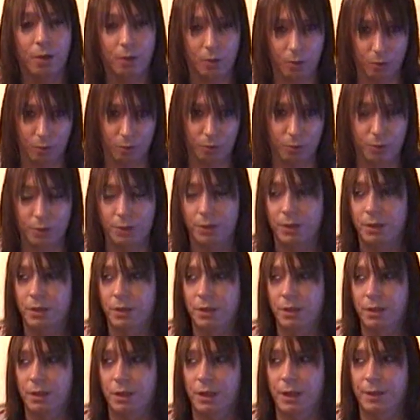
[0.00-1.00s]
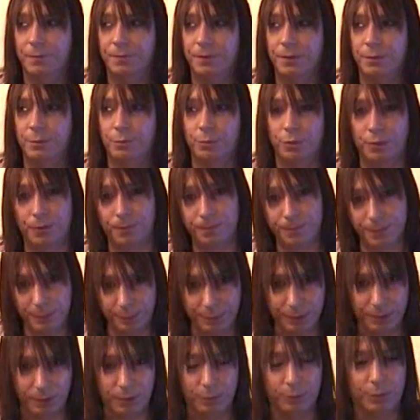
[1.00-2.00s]
or if you're born
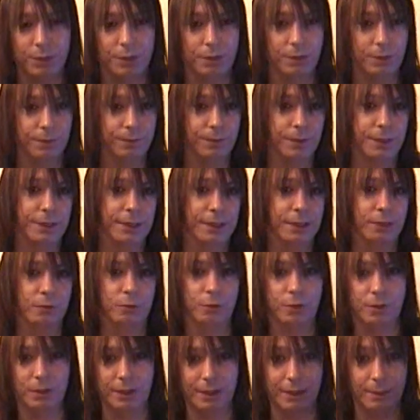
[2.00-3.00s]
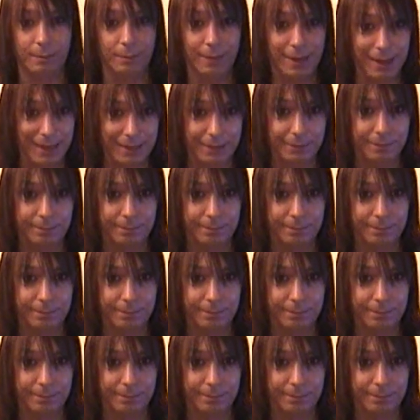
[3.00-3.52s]
female and want to live like and look like a man.